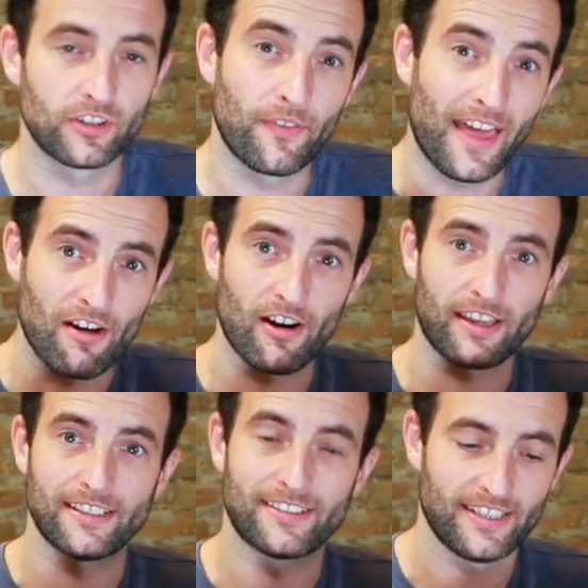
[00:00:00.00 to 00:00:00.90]
So there I
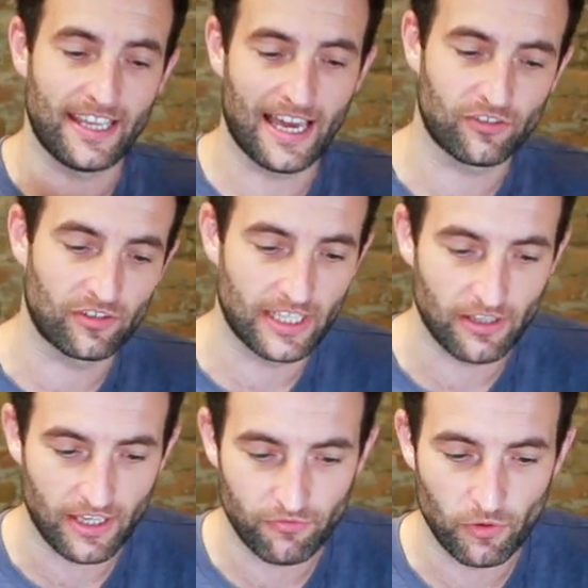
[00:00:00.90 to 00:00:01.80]
can see
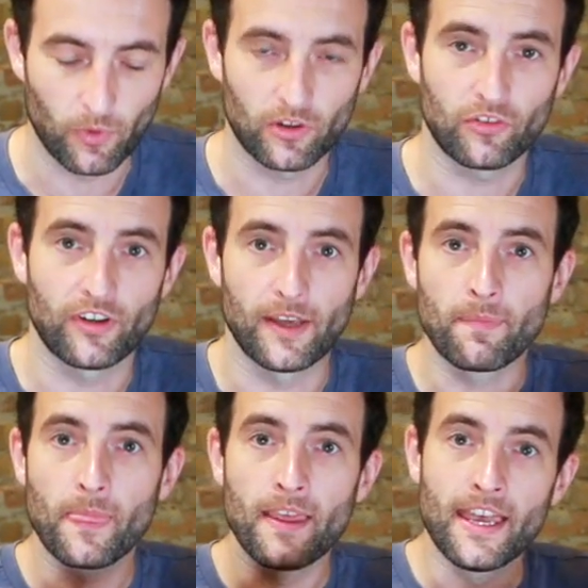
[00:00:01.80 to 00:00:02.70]
actually, if you watched it,
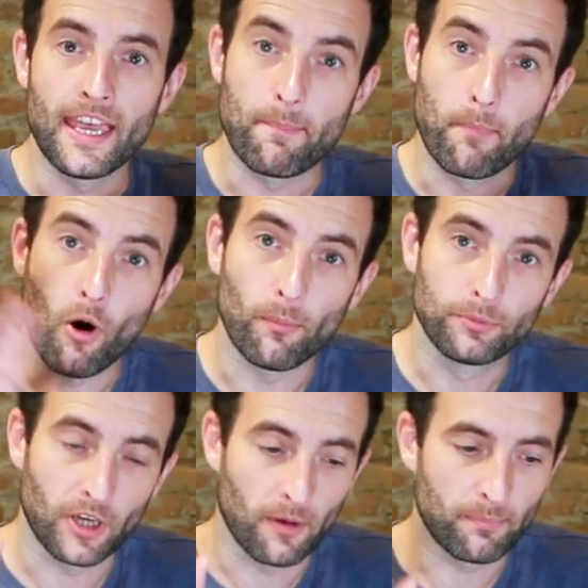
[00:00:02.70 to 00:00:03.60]
he
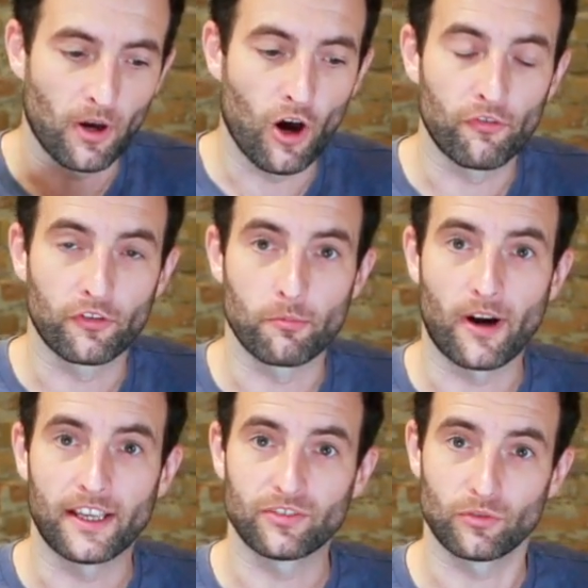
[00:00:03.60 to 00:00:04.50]
popped up off the
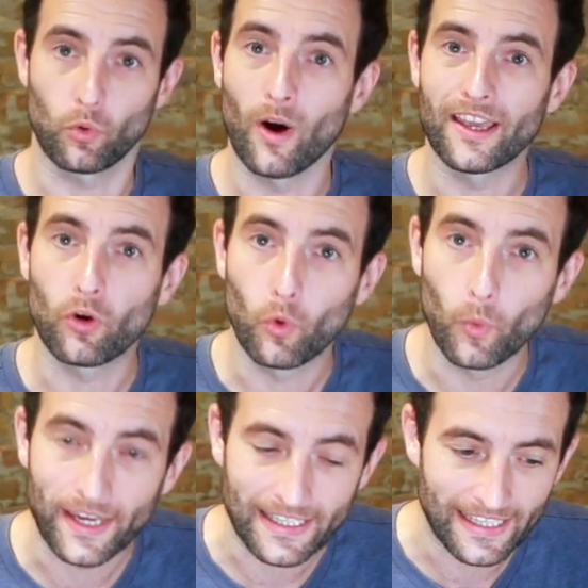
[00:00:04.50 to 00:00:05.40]
brakes quite
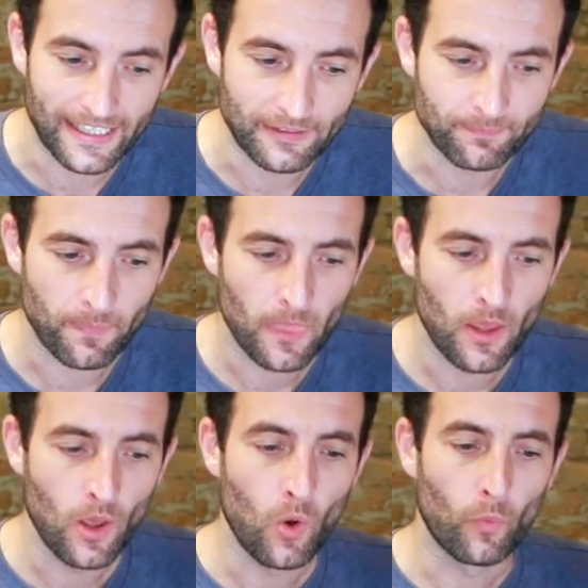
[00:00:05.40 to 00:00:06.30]
quickly,
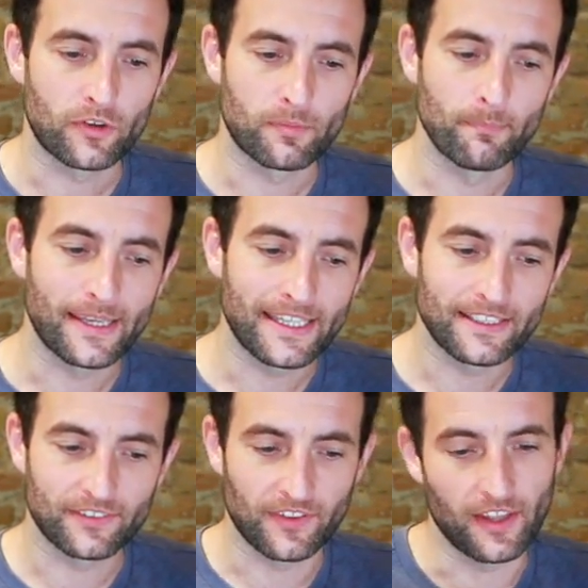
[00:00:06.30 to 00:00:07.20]
which
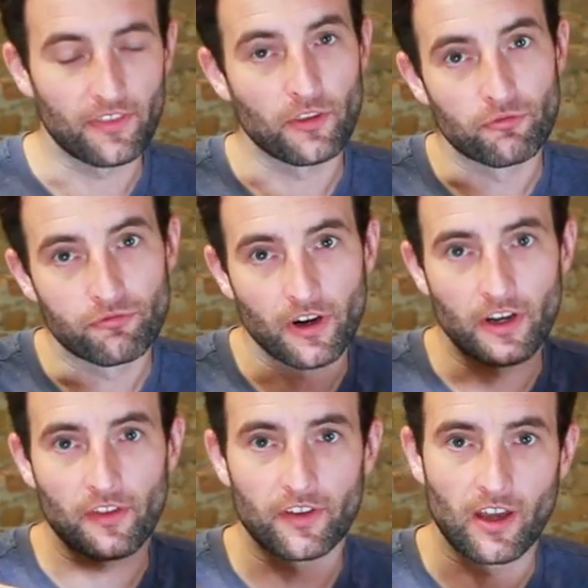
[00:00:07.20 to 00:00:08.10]
means that the
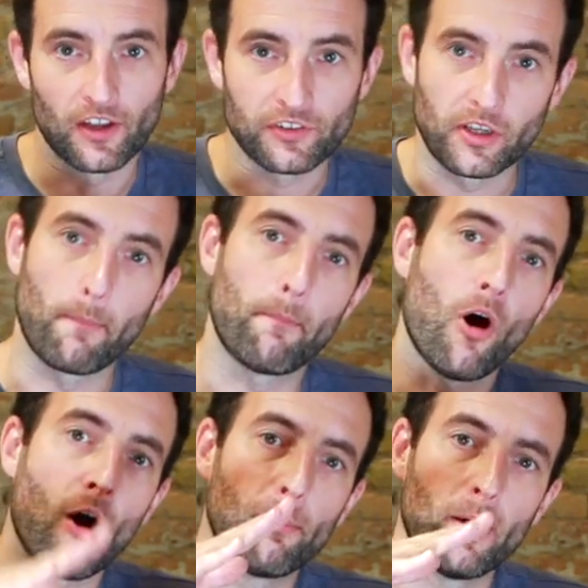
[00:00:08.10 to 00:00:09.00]
front of the car is going to
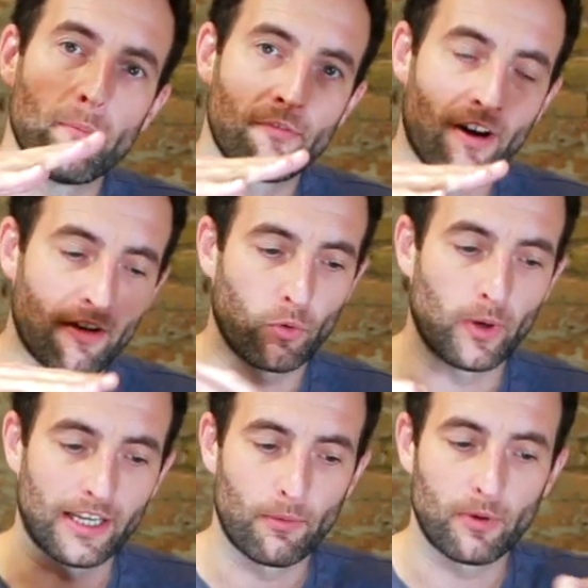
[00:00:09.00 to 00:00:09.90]
pop up very
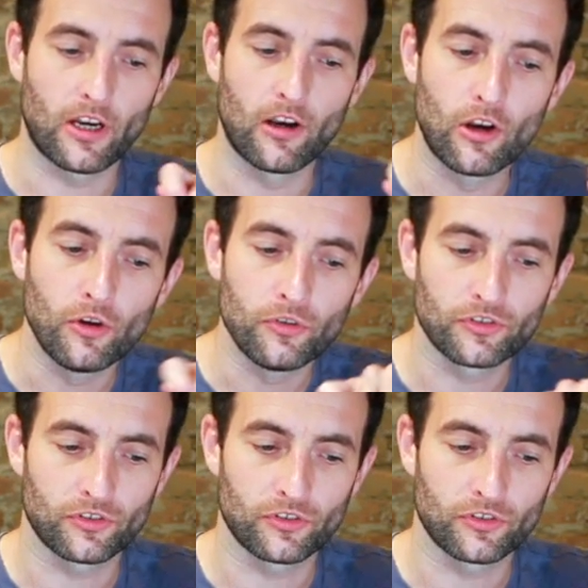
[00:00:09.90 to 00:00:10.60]
quickly and we're going to lose